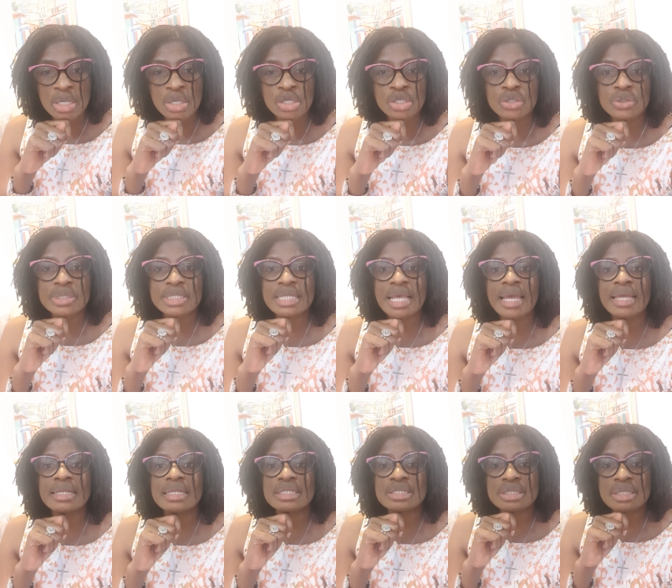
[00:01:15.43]
You
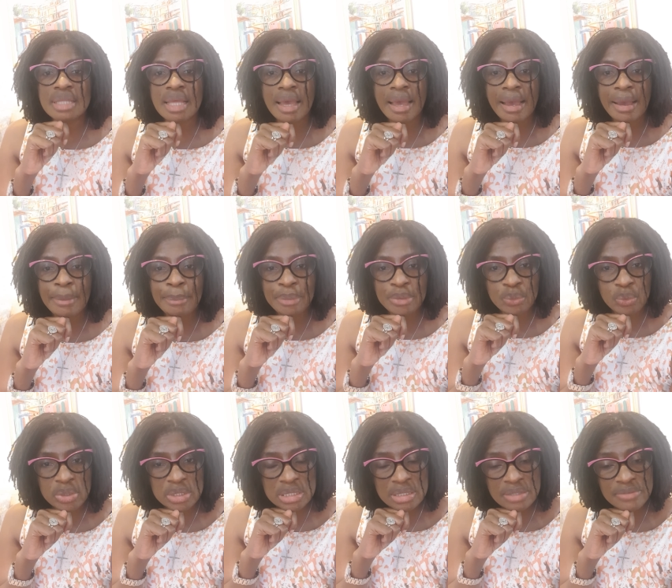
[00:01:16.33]
sign into the app, and
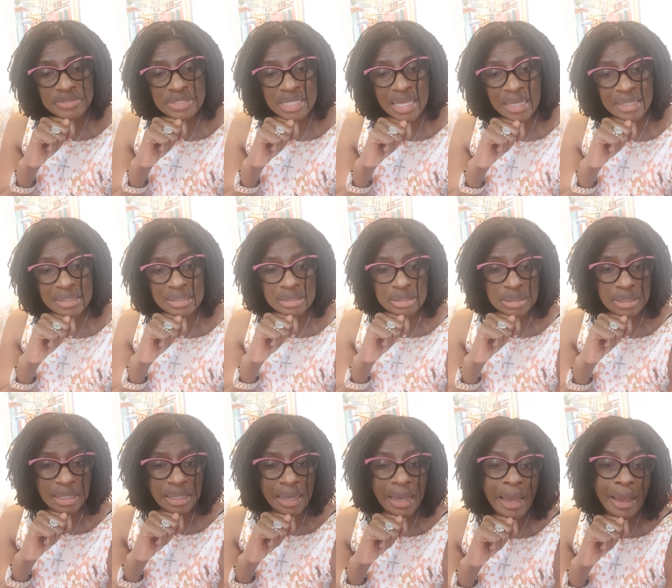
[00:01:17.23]
once you've signed into
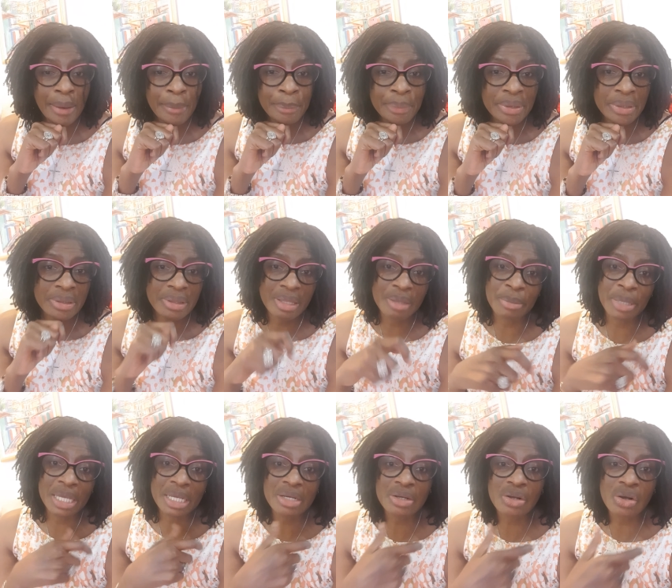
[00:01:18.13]
the app, they
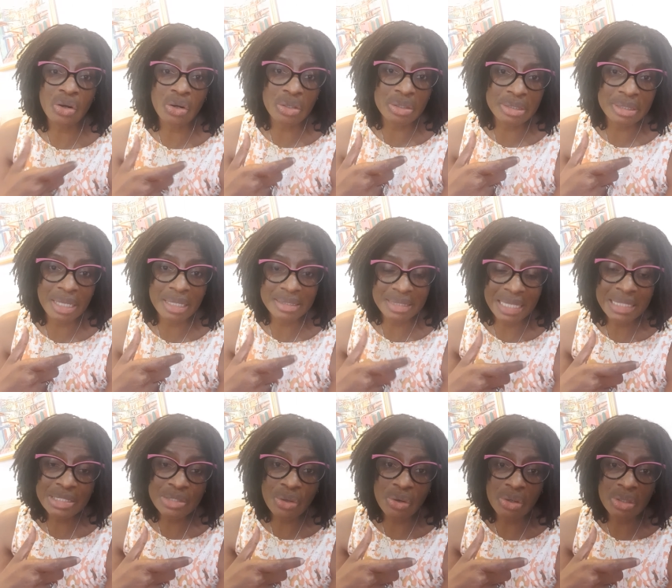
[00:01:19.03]
make a
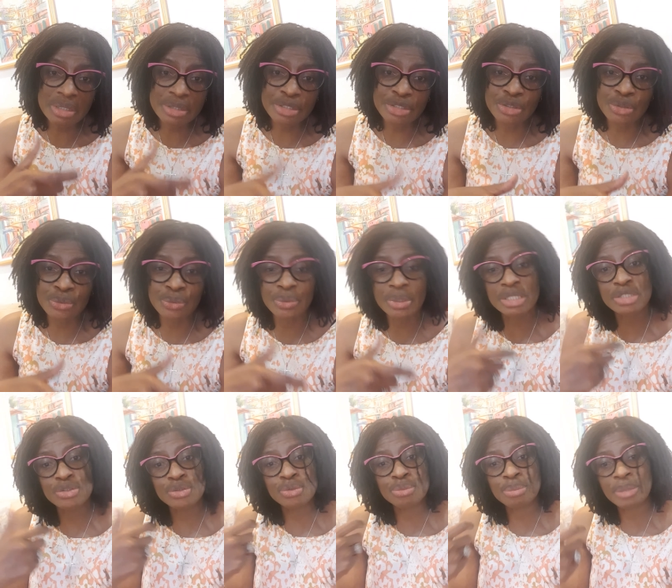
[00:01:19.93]
test call to you, and
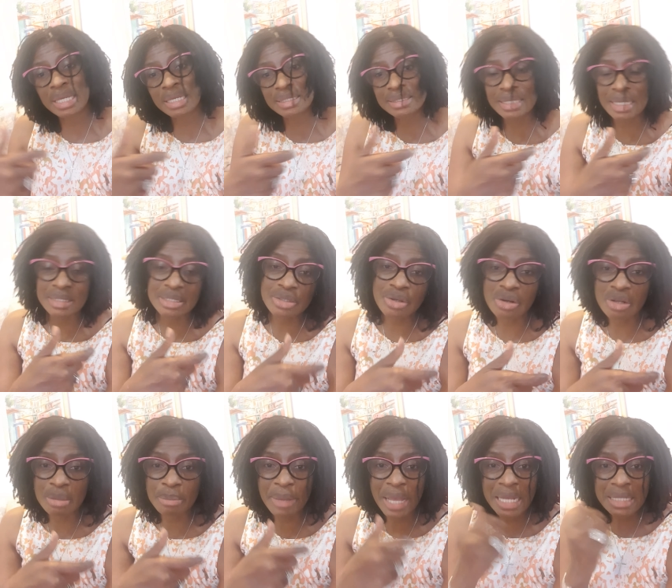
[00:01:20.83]
you make a test
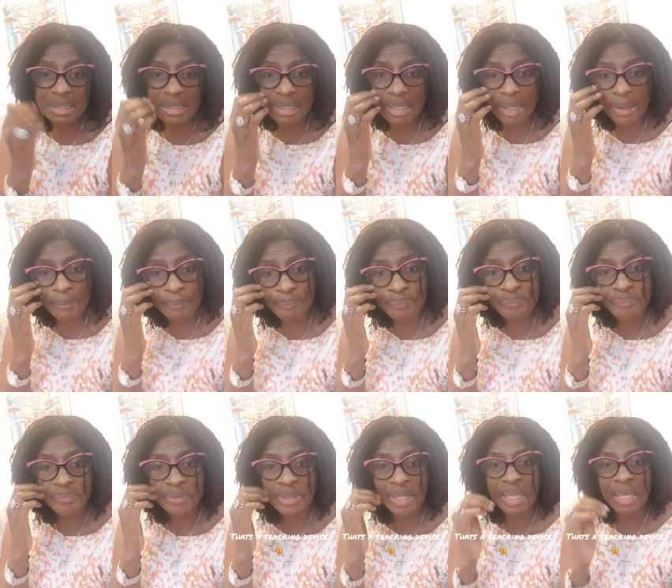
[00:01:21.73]
call back to them.
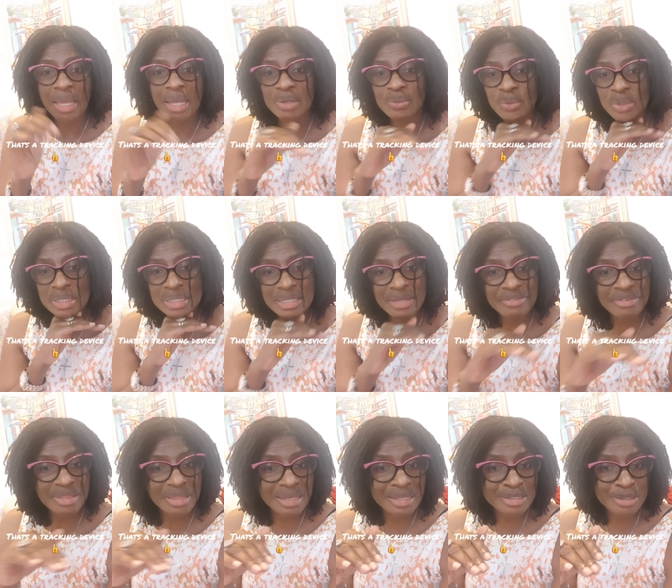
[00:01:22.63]
And once
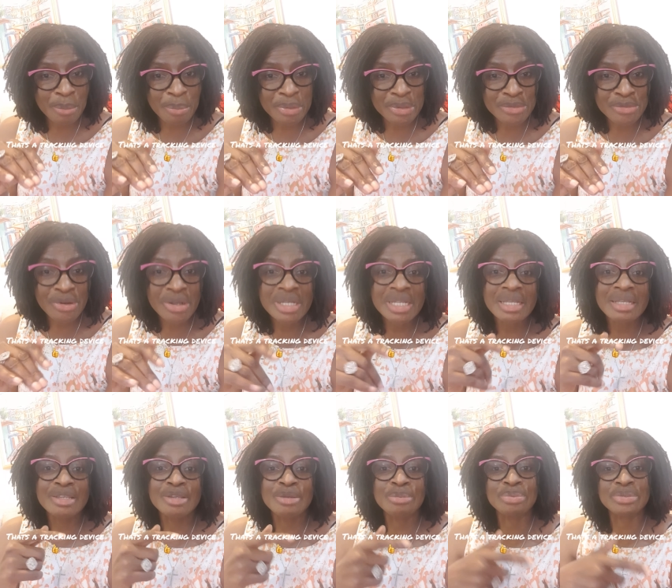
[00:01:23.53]
everything is up and
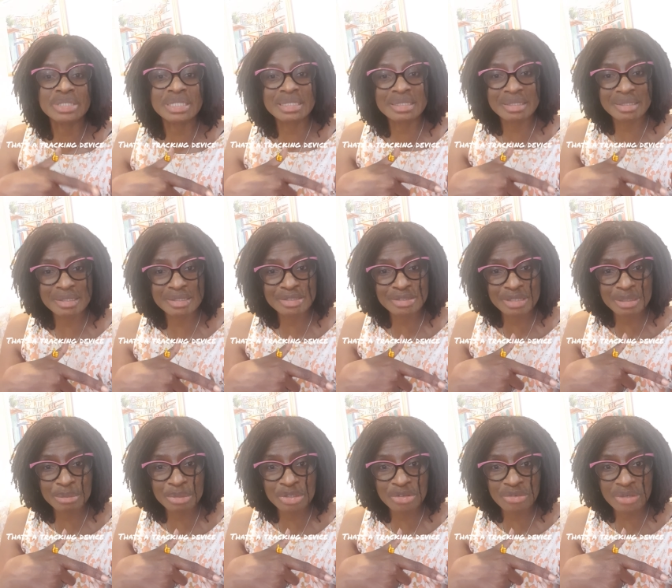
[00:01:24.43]
running, you proceed to
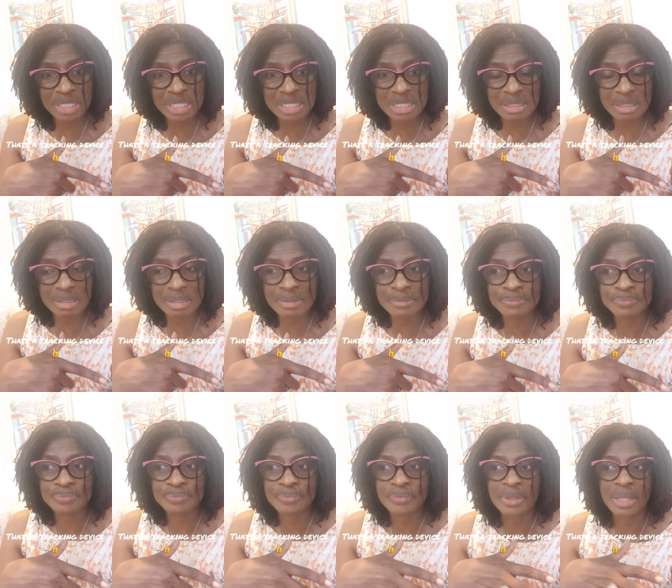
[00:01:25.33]
immigration.
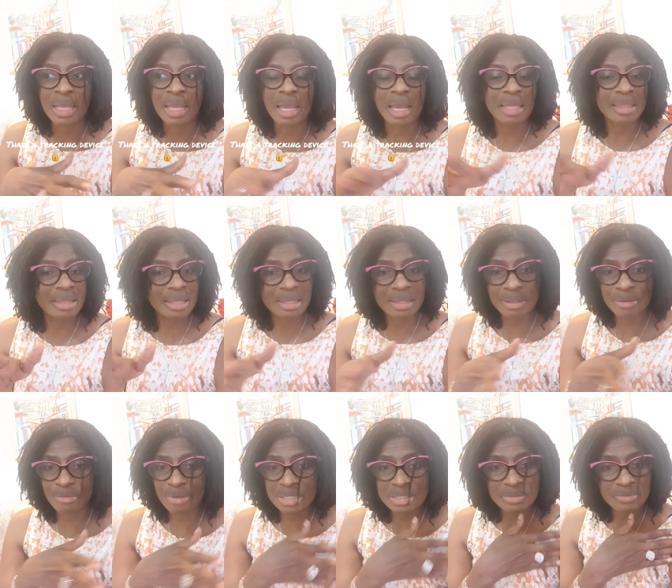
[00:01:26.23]
And then the
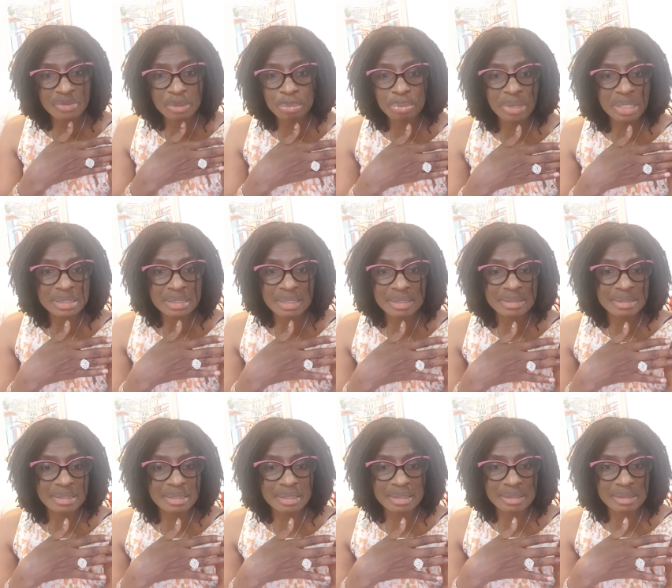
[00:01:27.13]
rest of the process
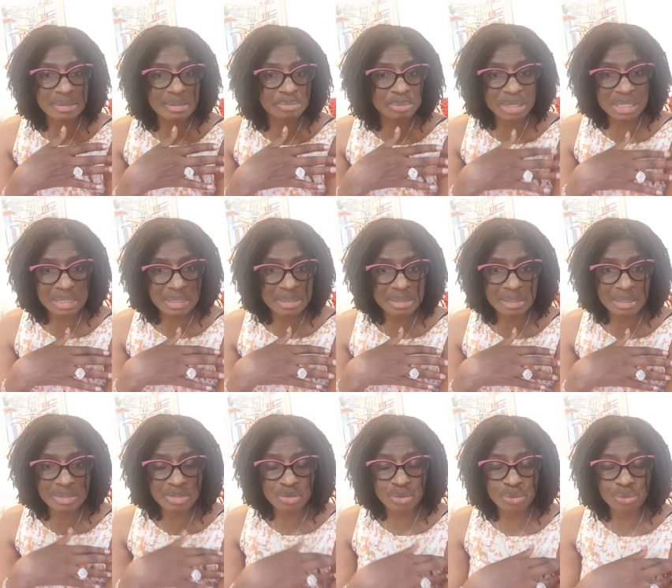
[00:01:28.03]
is business
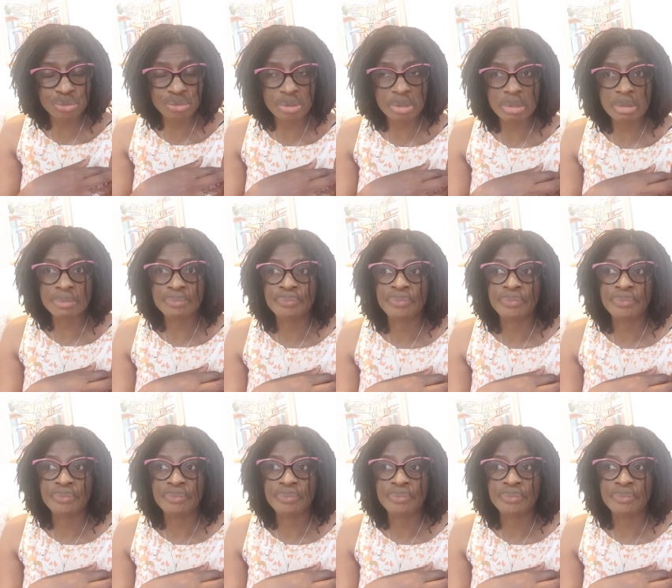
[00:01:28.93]
as usual.